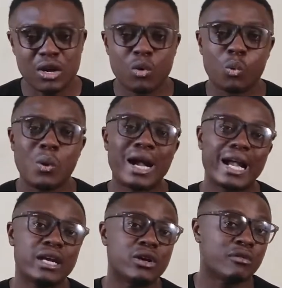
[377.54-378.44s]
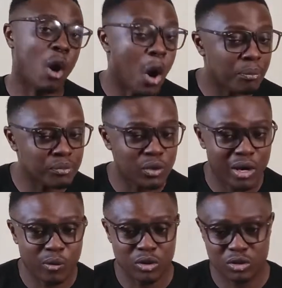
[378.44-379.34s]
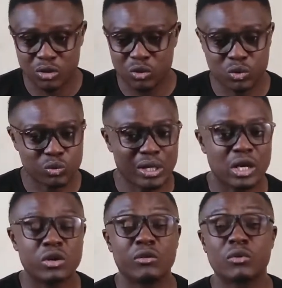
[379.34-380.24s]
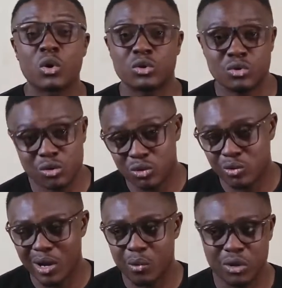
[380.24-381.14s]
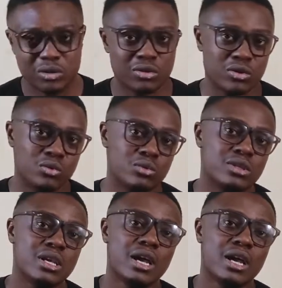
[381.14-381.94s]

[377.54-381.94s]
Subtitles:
what kind of hub do I want to use, what kind of control do I want to use.